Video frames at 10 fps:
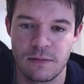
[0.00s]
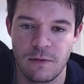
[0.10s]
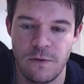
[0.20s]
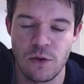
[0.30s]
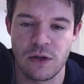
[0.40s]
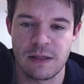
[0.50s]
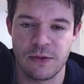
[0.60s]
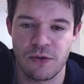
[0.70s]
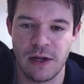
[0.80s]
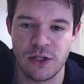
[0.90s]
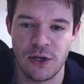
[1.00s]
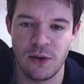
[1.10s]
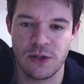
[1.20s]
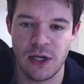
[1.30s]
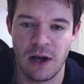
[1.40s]
Fuel consumption rate
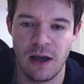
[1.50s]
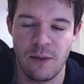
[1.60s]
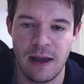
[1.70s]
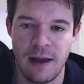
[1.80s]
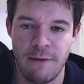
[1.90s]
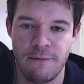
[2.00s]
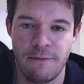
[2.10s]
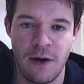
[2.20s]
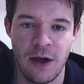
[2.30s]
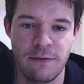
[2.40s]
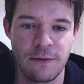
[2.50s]
2. Tyre wear 5.